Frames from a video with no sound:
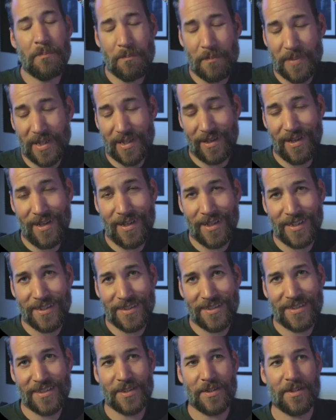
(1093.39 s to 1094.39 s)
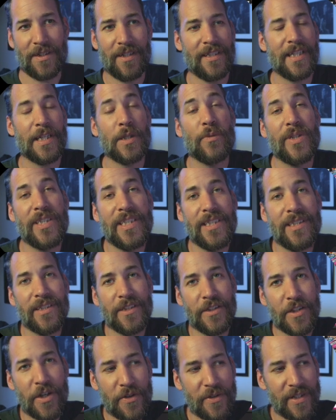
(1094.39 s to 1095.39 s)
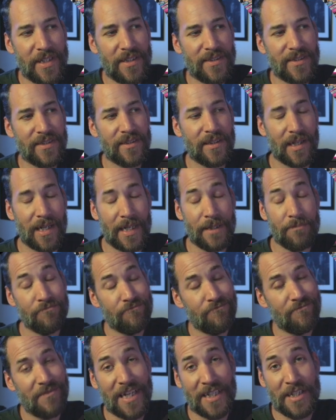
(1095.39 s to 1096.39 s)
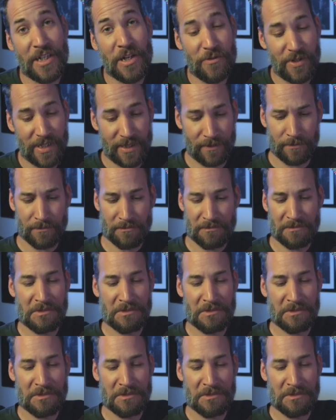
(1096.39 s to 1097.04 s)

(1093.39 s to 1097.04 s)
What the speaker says: because I think we need to know this. I know it.